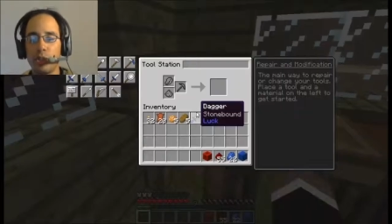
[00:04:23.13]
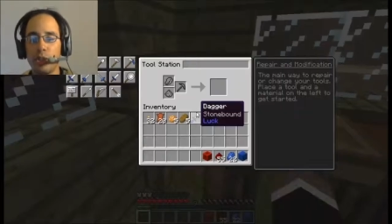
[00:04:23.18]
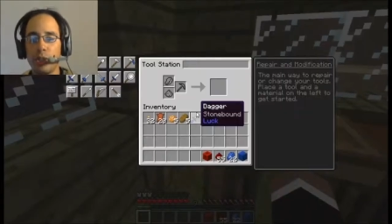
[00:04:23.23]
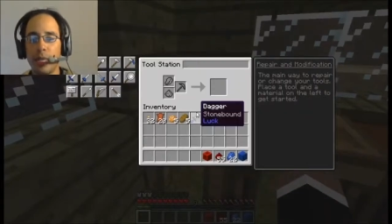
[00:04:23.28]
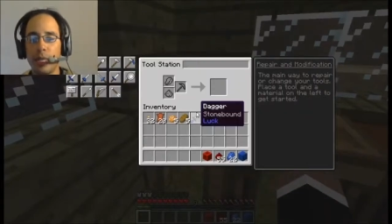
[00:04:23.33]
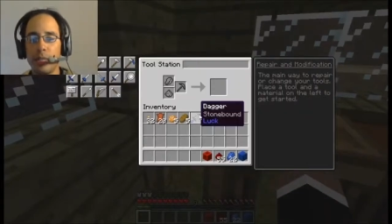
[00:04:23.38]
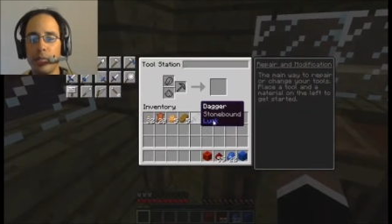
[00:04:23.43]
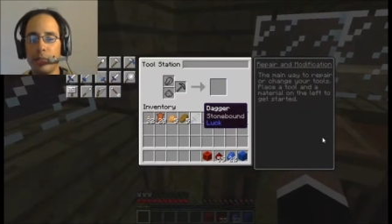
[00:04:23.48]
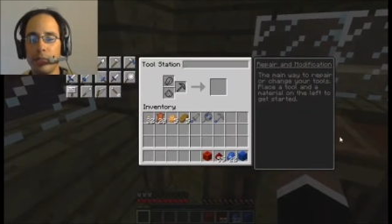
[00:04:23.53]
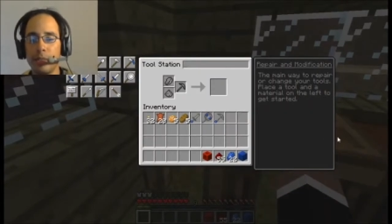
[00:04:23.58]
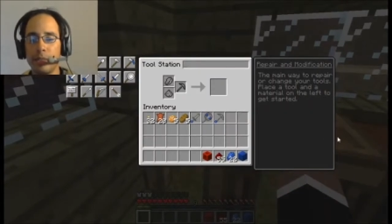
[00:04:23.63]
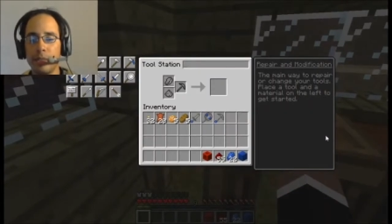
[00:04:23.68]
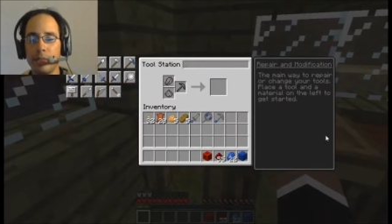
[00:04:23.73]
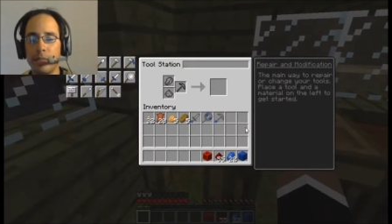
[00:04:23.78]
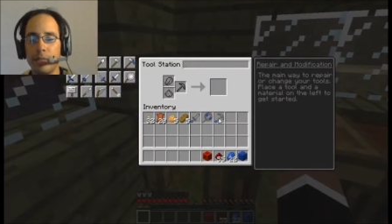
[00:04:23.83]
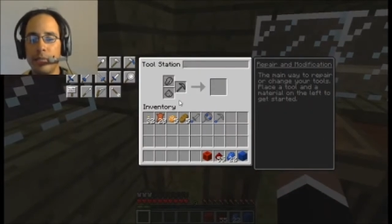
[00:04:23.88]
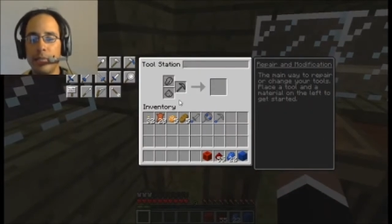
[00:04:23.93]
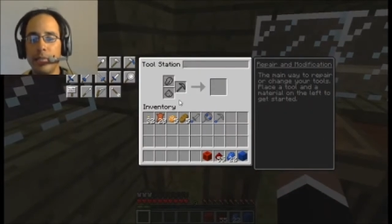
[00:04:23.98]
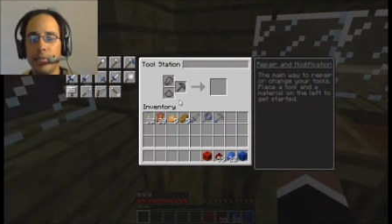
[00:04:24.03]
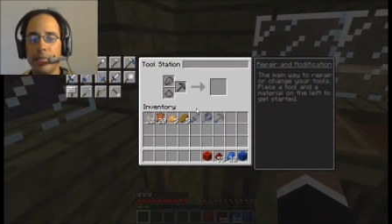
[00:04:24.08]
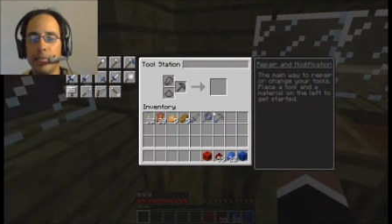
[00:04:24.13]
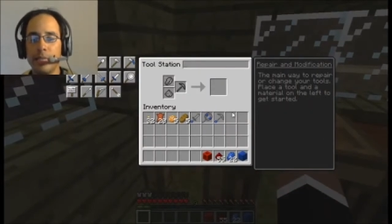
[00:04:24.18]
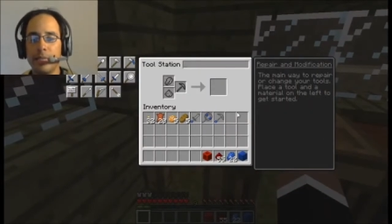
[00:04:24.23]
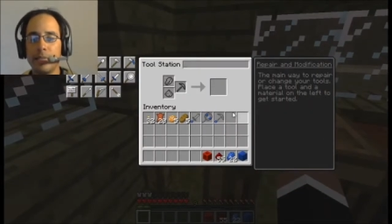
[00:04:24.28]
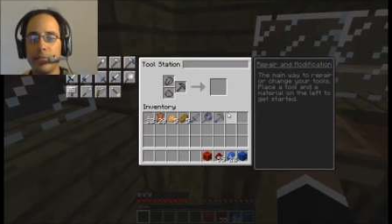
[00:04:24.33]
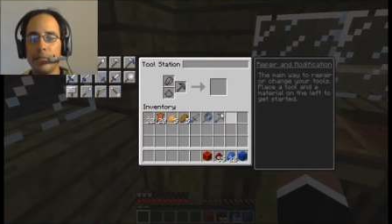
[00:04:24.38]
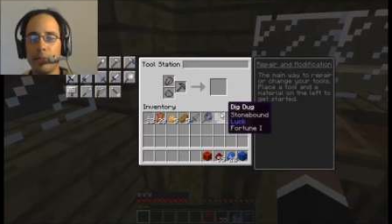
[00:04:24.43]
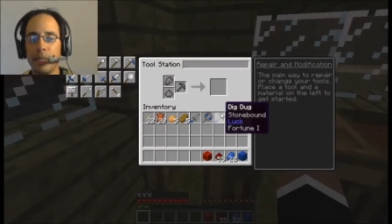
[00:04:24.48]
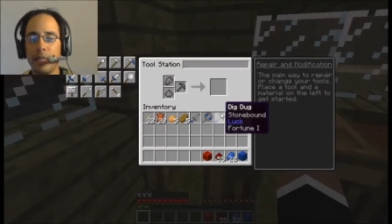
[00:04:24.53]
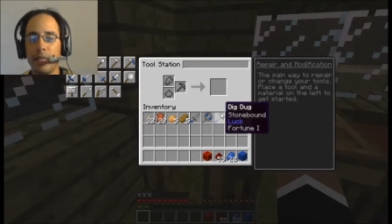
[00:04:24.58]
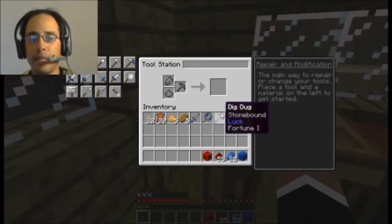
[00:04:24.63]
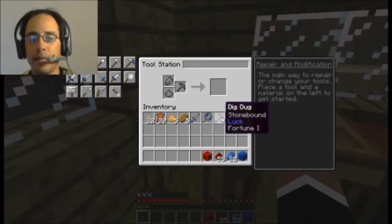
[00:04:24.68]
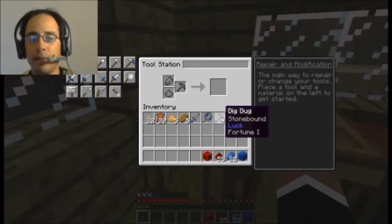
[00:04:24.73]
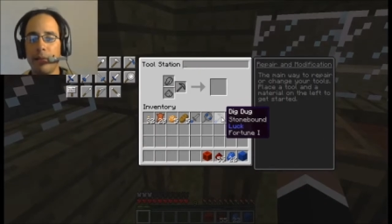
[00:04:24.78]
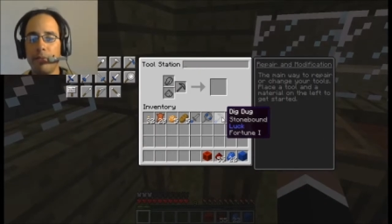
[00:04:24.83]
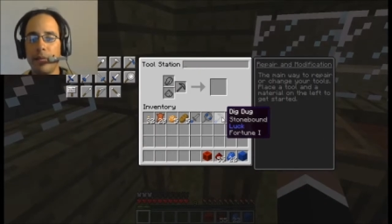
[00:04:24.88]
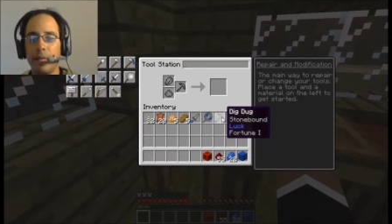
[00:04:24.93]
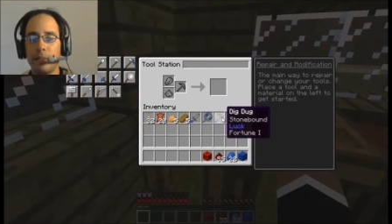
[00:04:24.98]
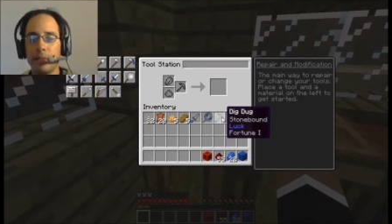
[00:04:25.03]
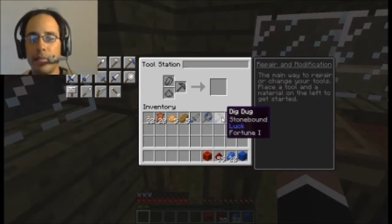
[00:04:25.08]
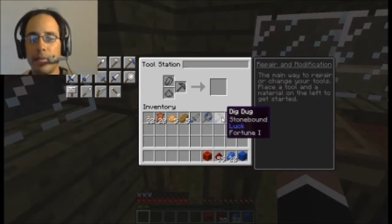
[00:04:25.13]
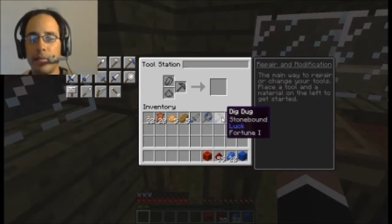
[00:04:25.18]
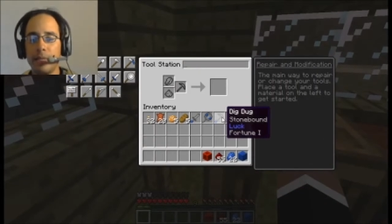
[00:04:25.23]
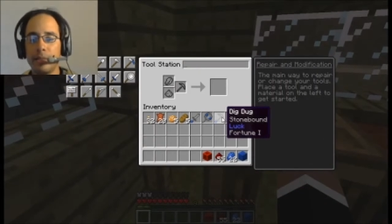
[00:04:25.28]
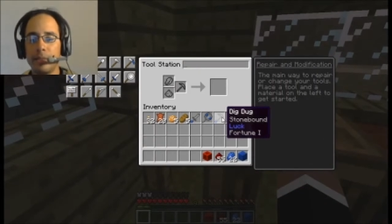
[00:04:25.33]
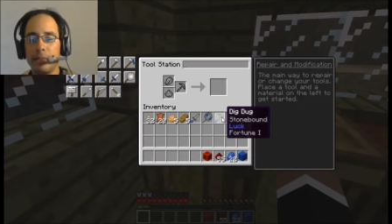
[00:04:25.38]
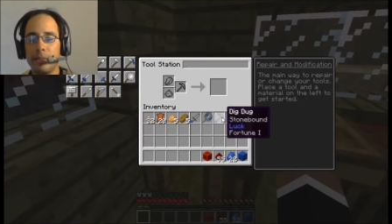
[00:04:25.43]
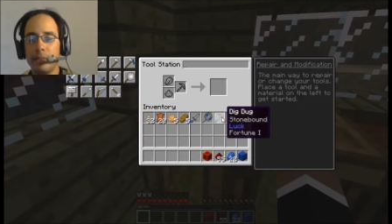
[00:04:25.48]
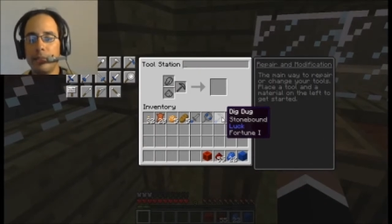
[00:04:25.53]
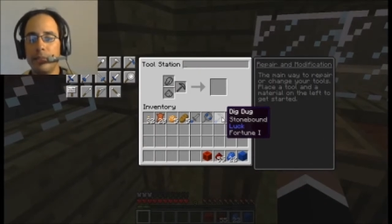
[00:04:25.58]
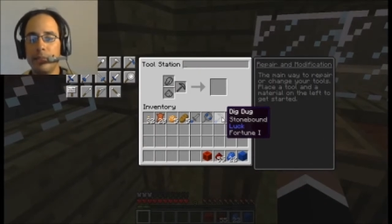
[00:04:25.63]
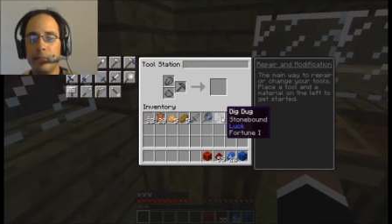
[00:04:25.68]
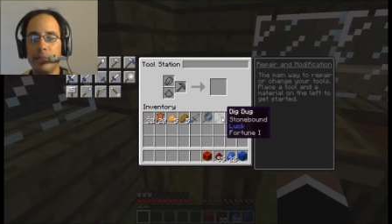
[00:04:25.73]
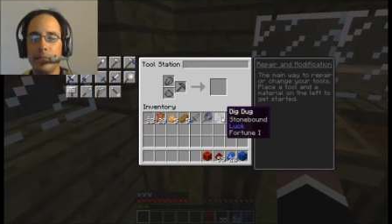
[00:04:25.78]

I'm going to show you guys is something that I found out.